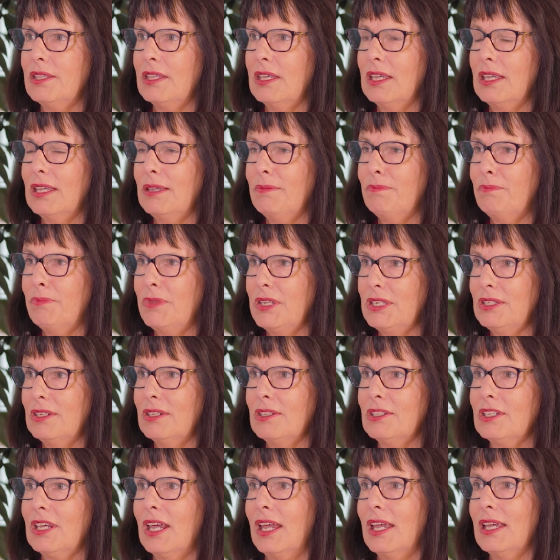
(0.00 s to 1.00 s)
the
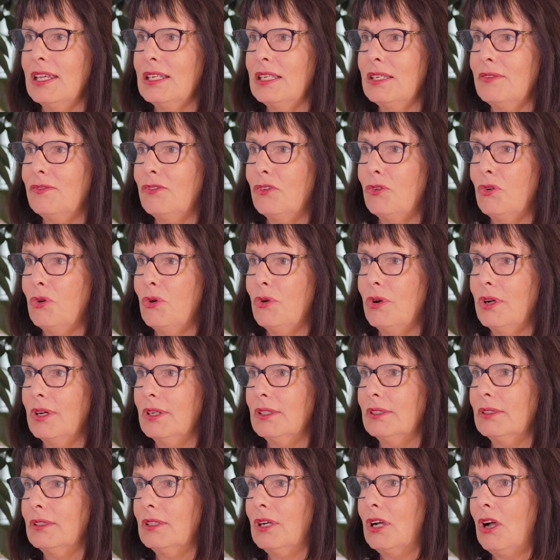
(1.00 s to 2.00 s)
business case
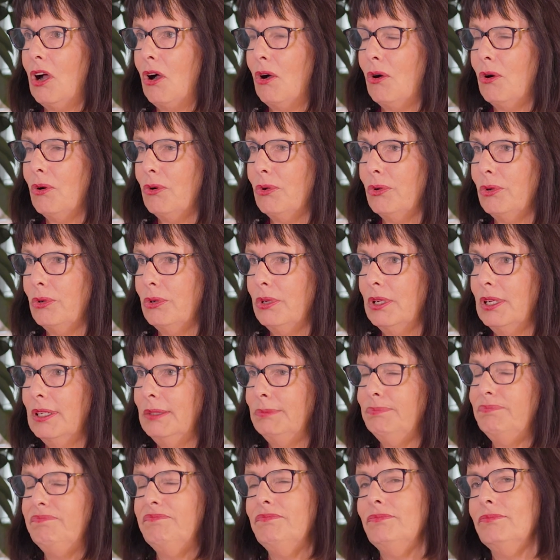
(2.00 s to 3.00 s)
for coal.
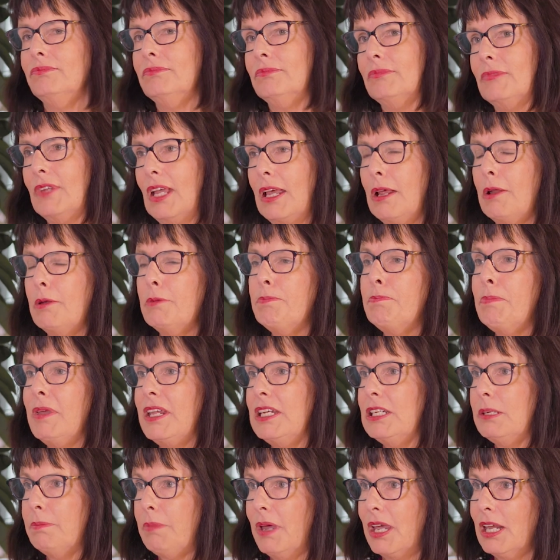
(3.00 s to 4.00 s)
A
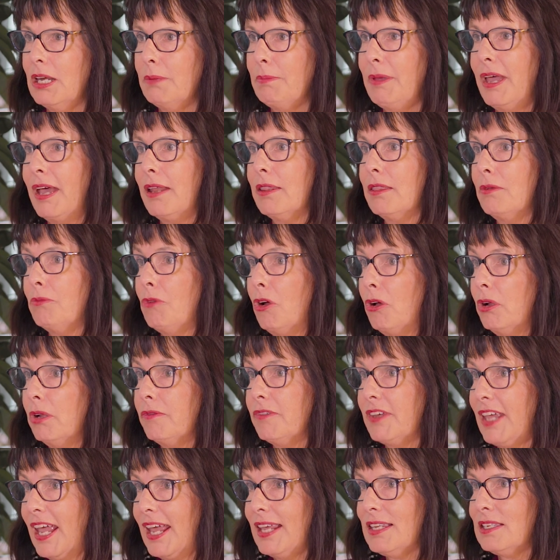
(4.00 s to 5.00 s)
big debate about the role
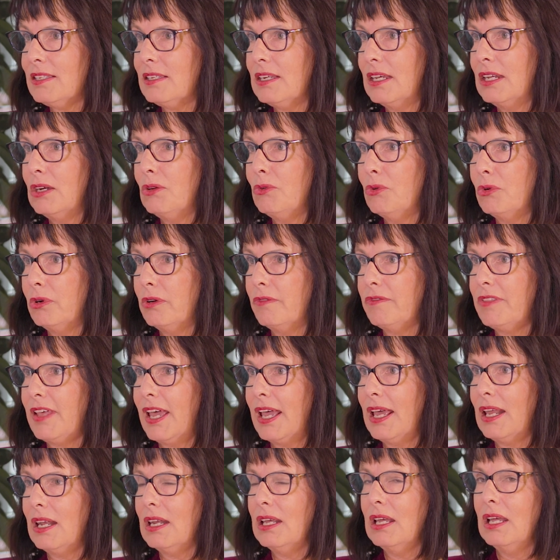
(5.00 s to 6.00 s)
of gas in all of
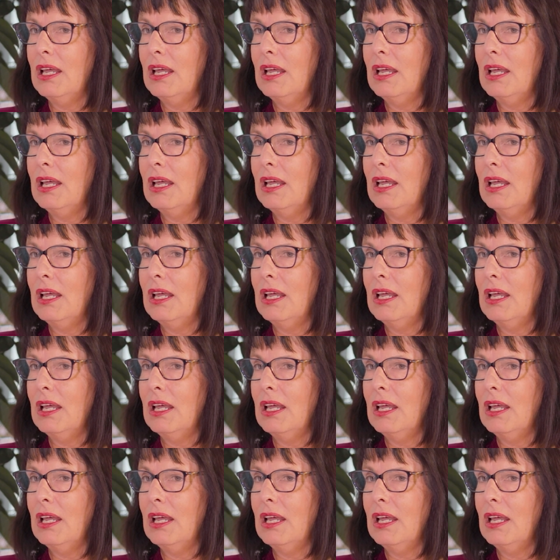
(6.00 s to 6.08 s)
that.